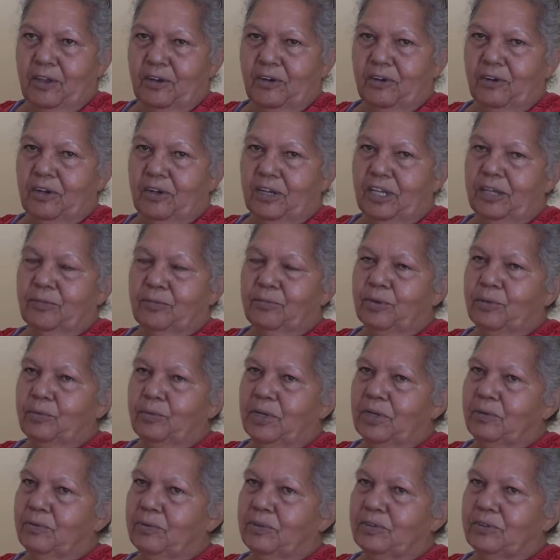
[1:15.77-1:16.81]
Not even
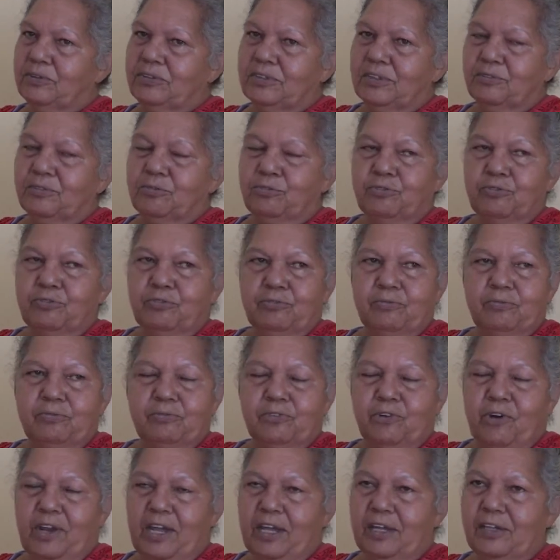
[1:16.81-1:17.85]
when we was in
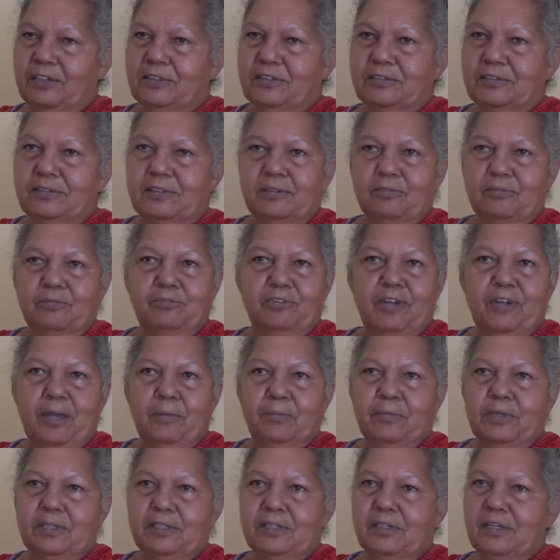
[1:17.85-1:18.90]
drought and
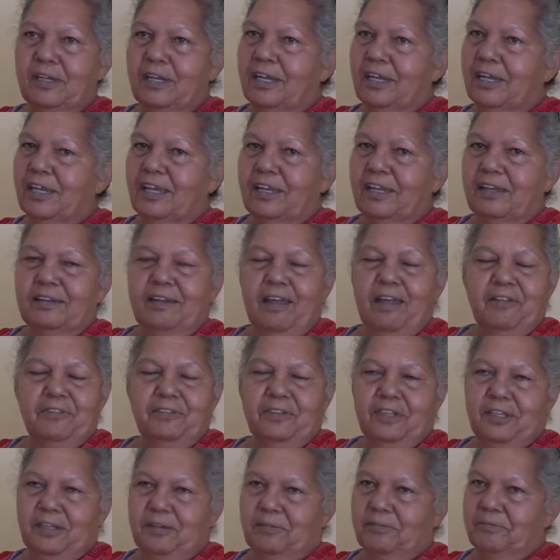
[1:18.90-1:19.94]
famine,
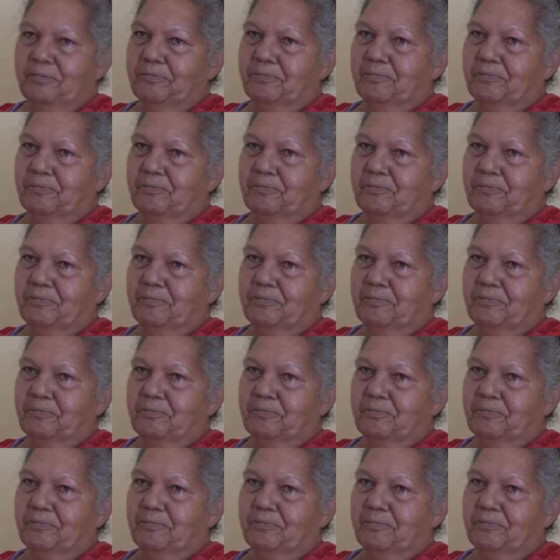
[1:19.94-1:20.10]
nothing.